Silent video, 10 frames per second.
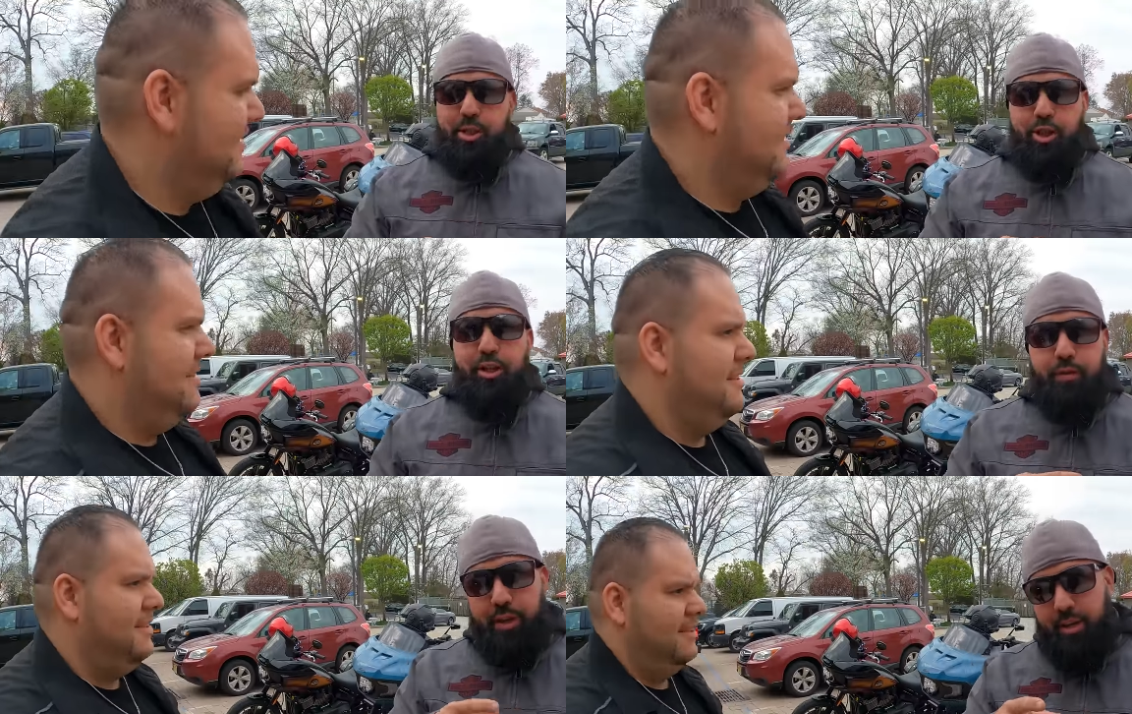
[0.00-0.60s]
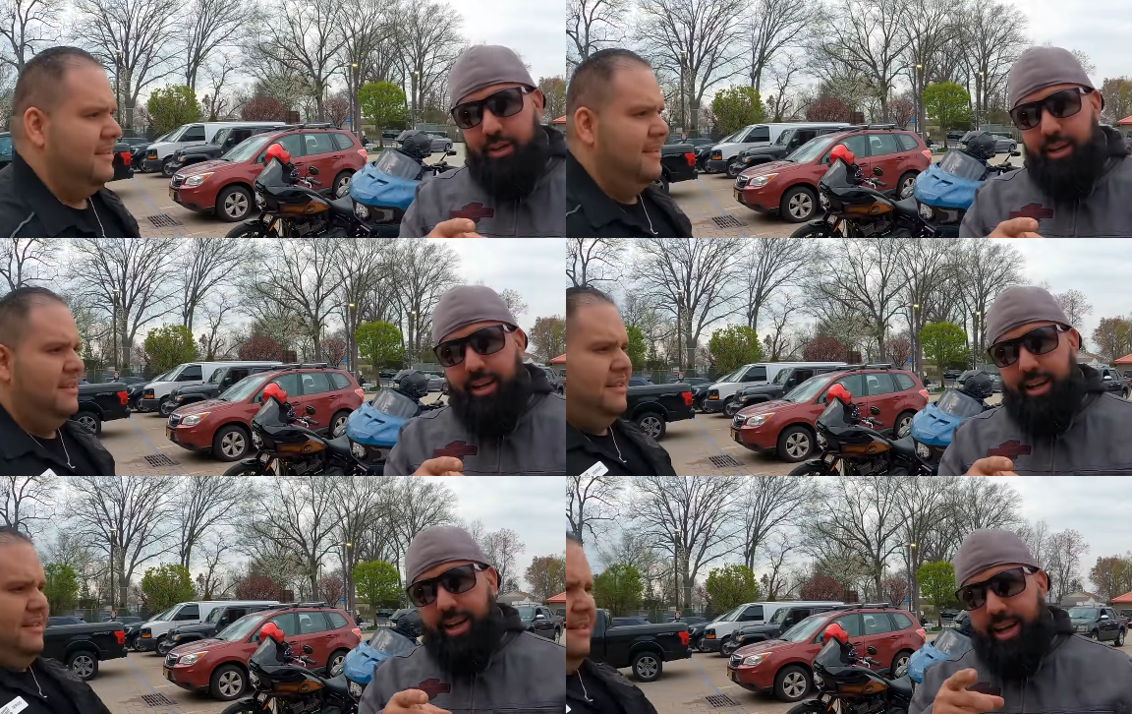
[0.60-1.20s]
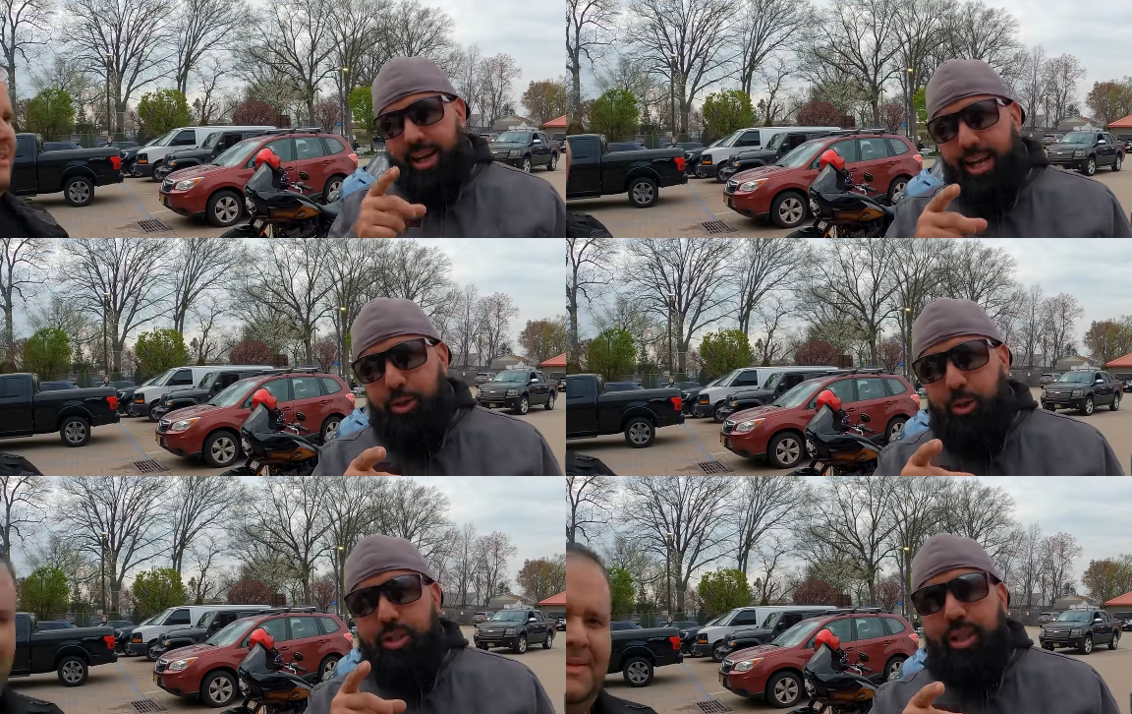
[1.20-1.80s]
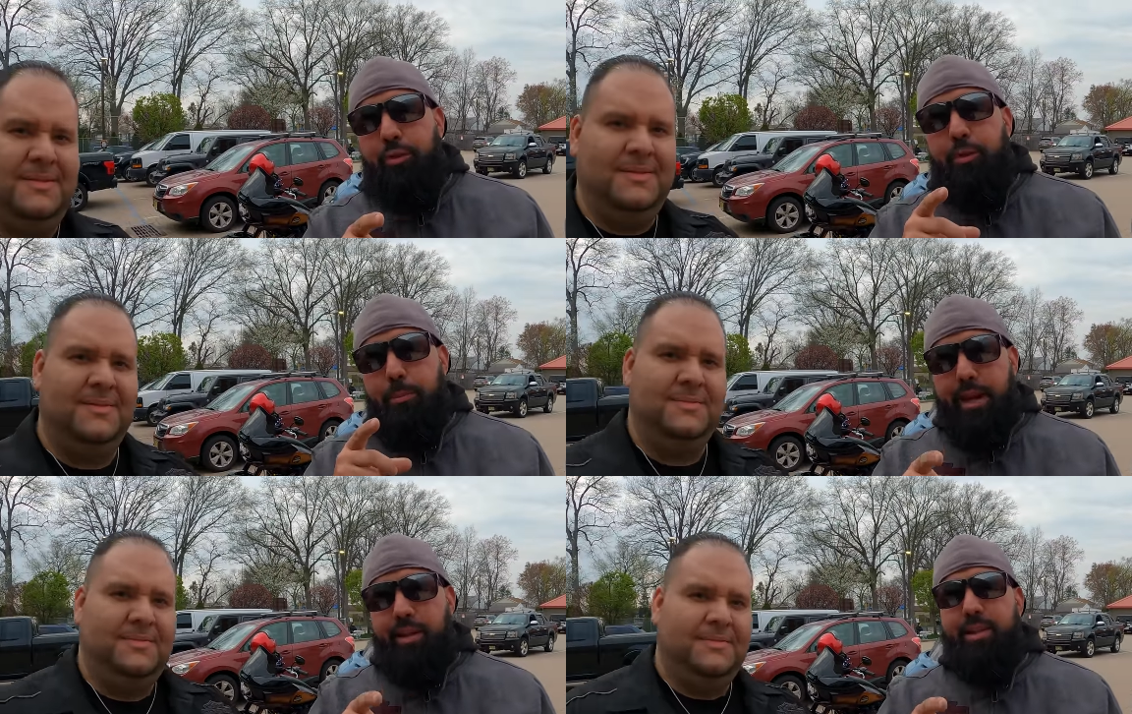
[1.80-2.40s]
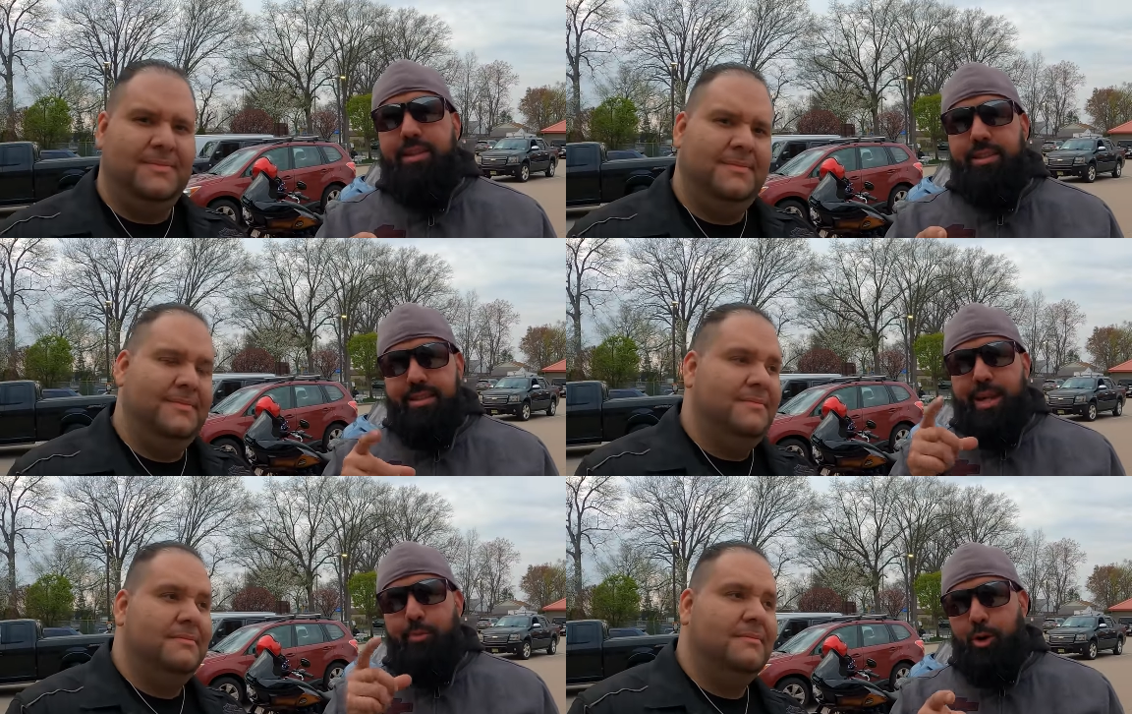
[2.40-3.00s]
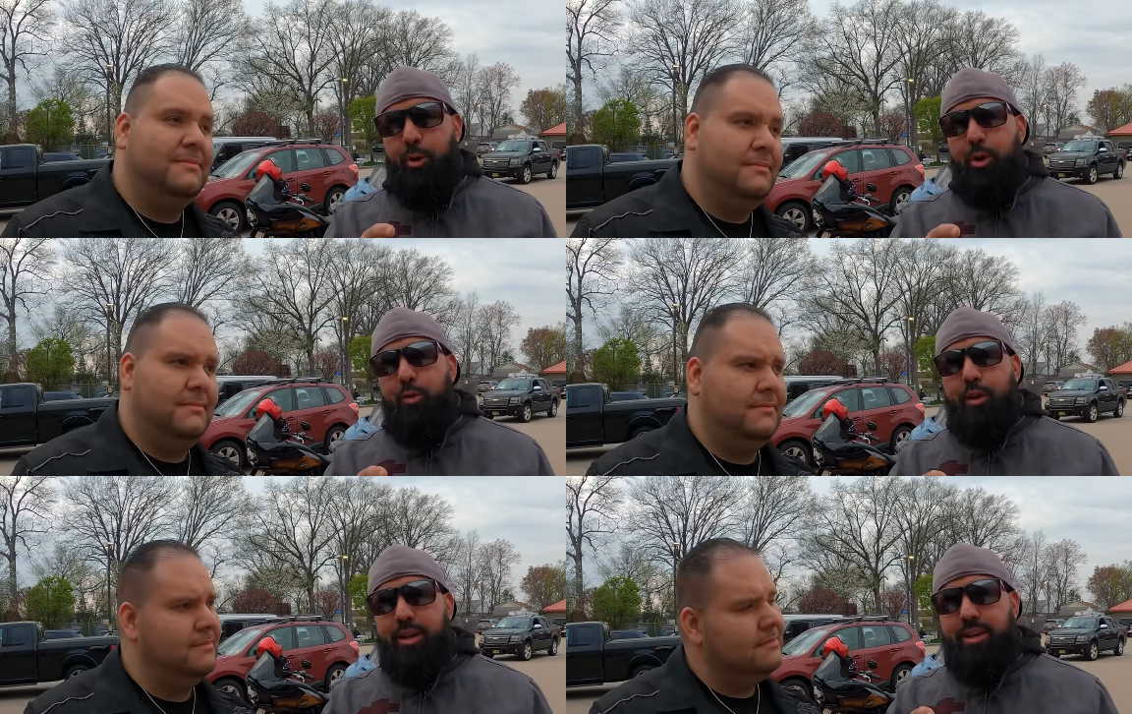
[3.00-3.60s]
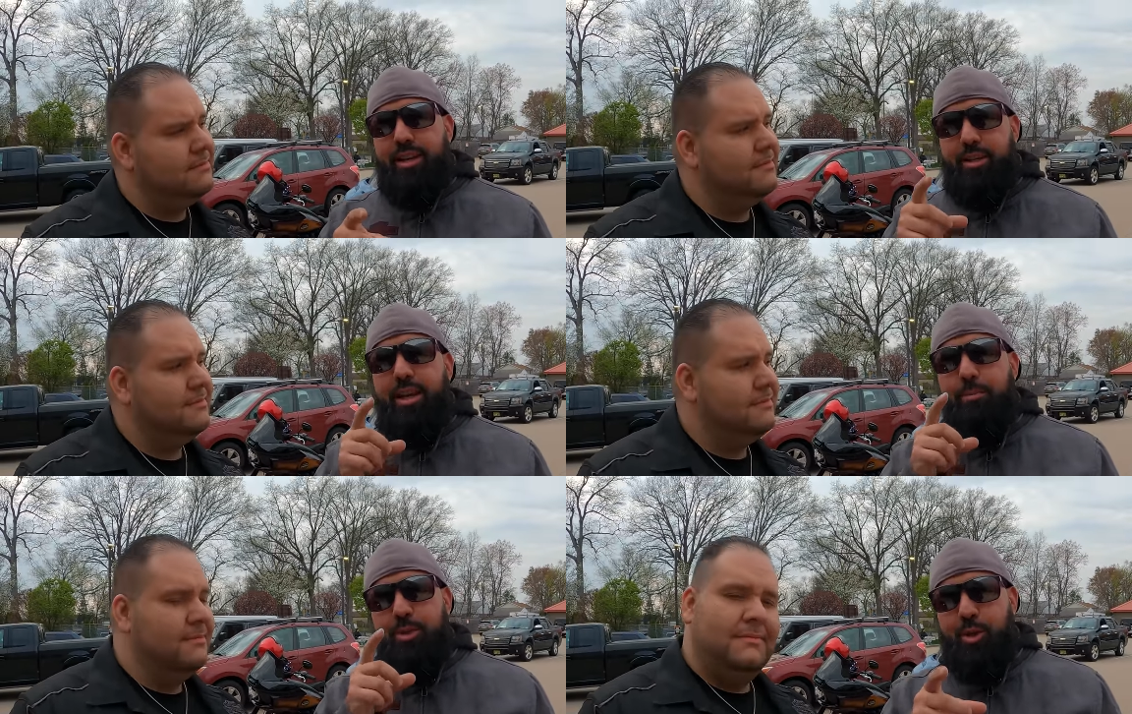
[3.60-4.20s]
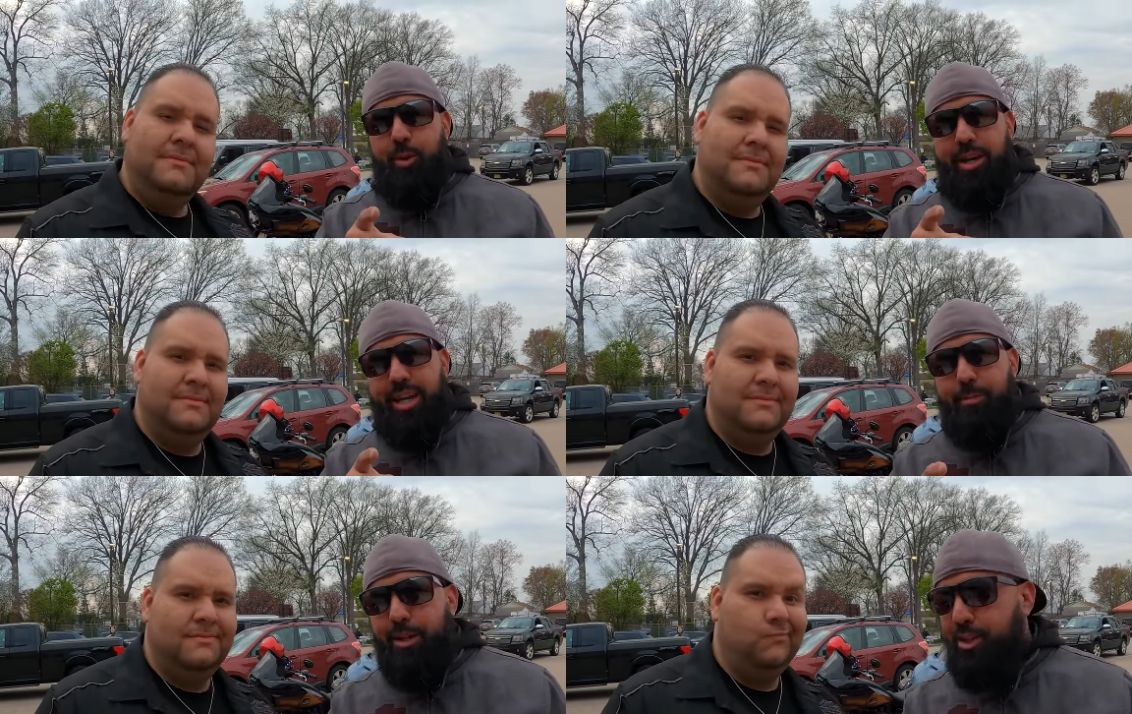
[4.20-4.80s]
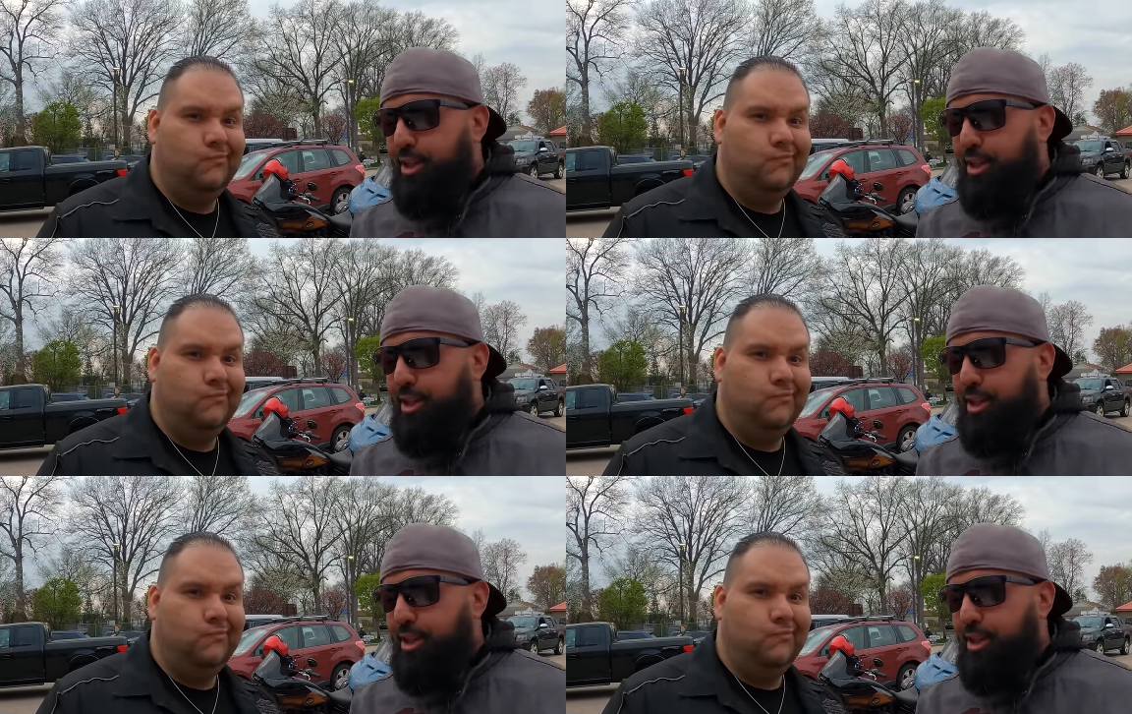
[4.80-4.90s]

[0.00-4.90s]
Speaker 1: me shirts. Phil, I got you a deal from Maryland to come all the way over here, and I'm still waiting on my